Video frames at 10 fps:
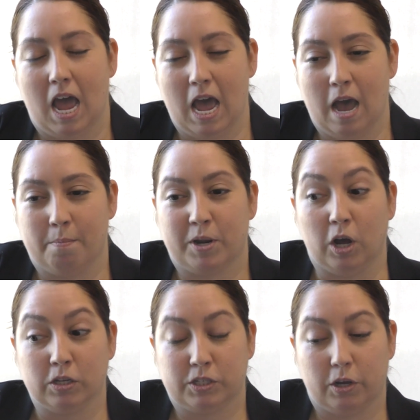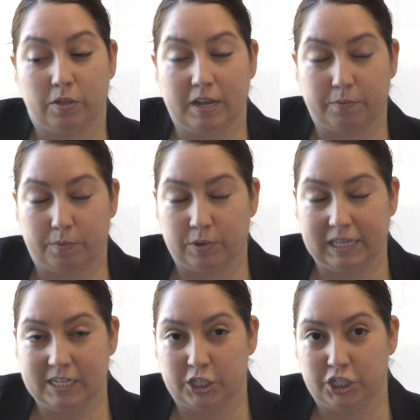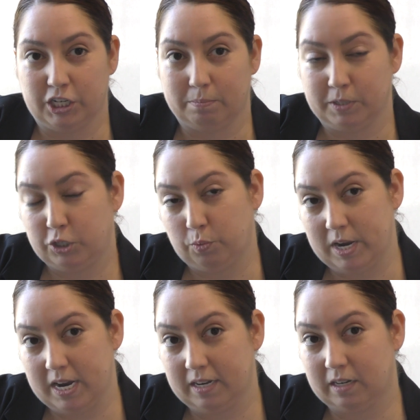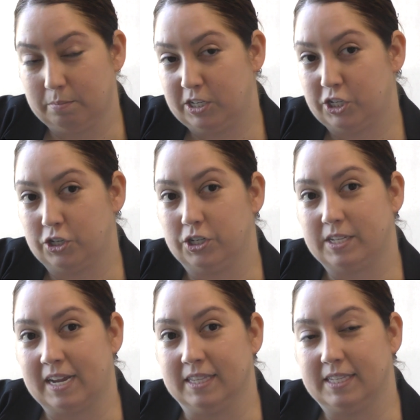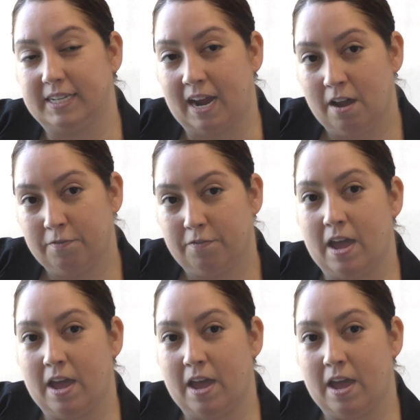but also the relationship between commissioners and staff,